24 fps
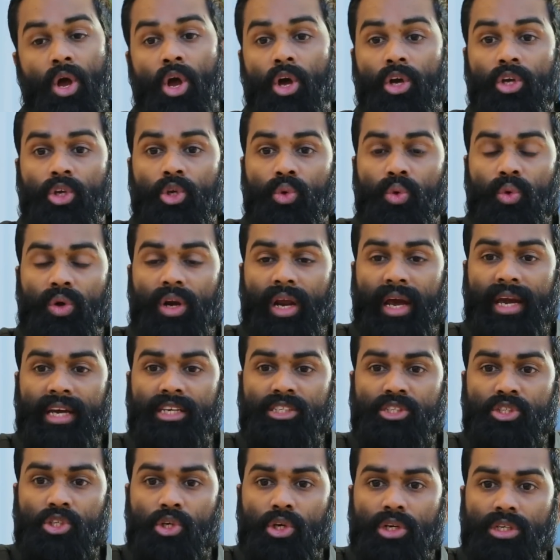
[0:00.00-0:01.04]
You
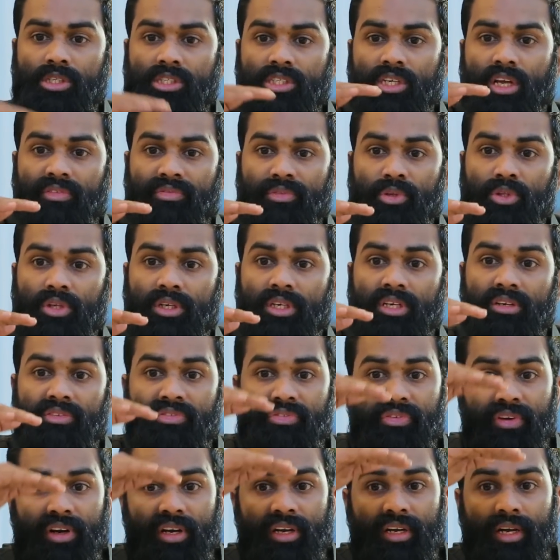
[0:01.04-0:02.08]
raise yourself to the
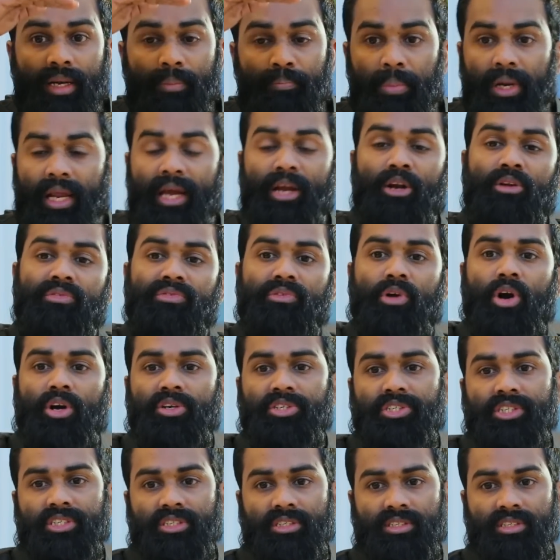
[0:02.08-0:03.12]
different plane of
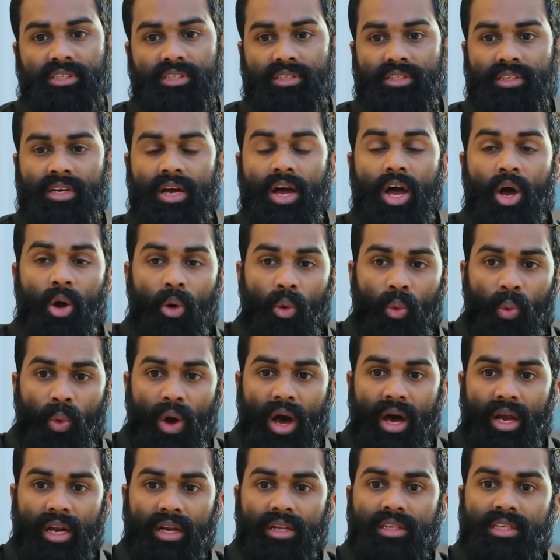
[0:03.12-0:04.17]
consciousness,
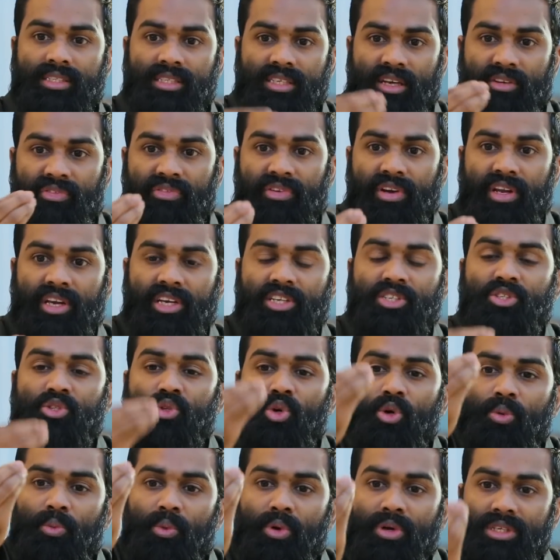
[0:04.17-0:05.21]
wherein the suffering is
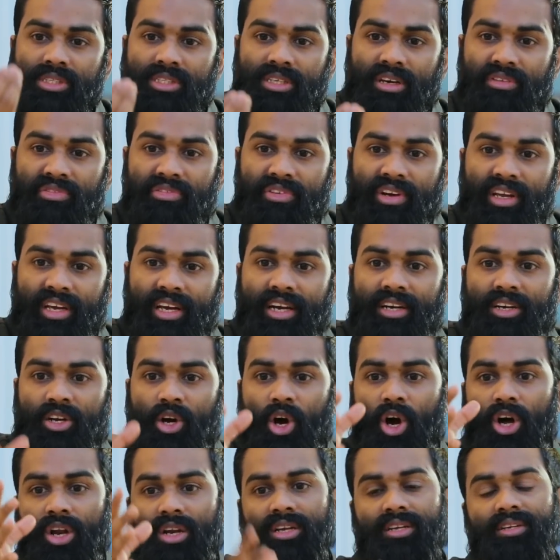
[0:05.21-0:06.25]
no more a suffering at
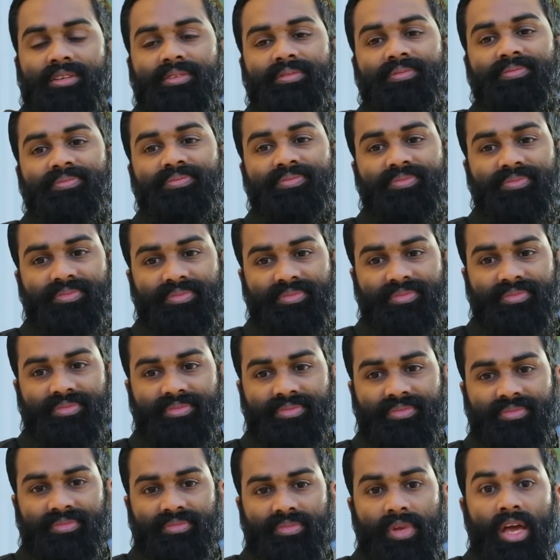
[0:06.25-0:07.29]
all.
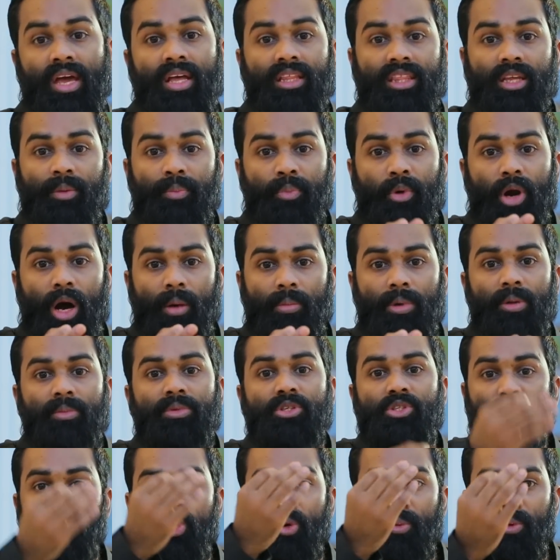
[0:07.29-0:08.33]
The problem
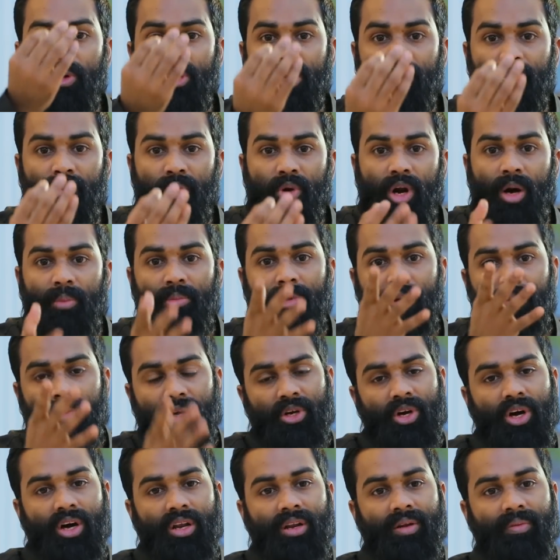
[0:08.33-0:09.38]
is no more a problem
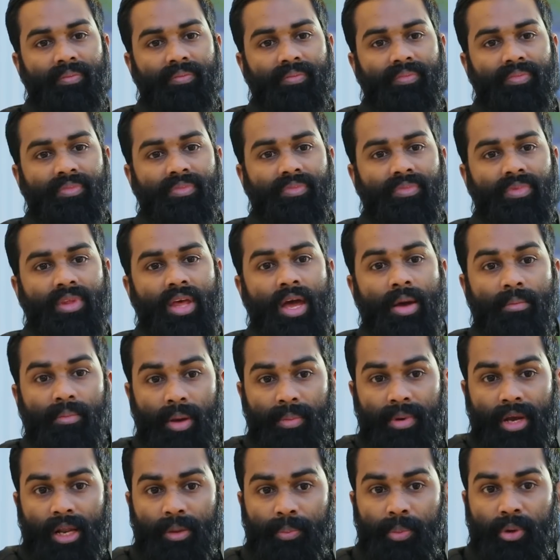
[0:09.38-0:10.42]
at all.
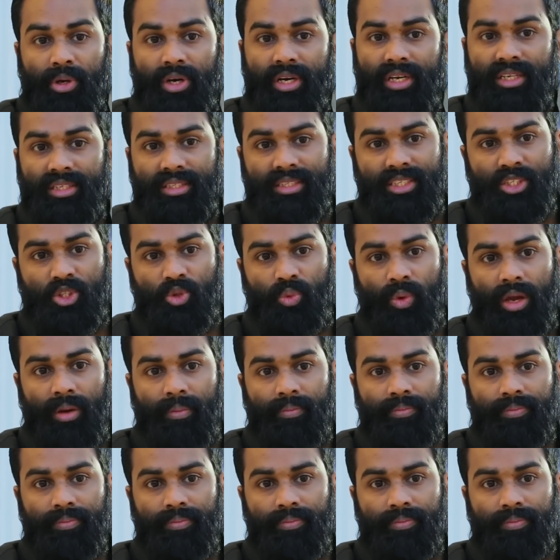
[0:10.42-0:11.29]
Maybe I'll put it in this way.